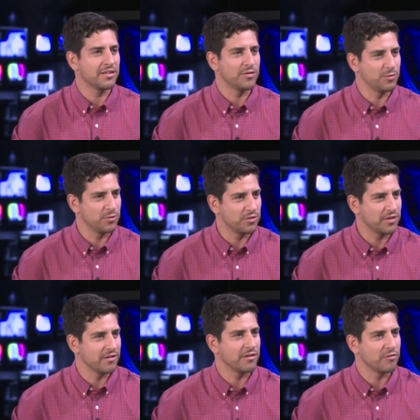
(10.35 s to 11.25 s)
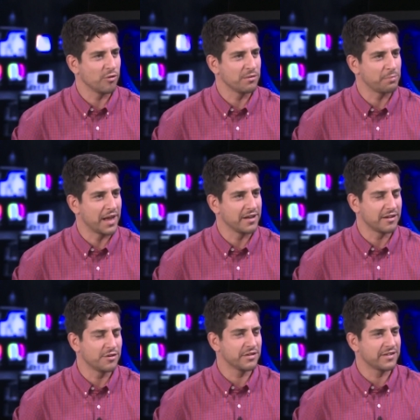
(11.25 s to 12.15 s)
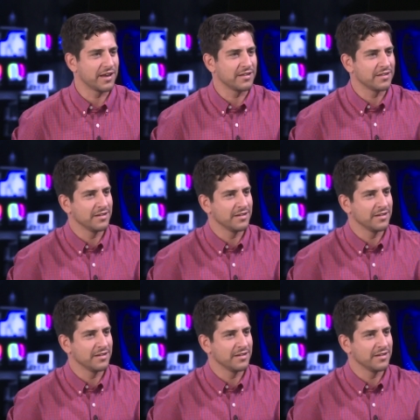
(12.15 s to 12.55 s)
to the red planet. Are you excited?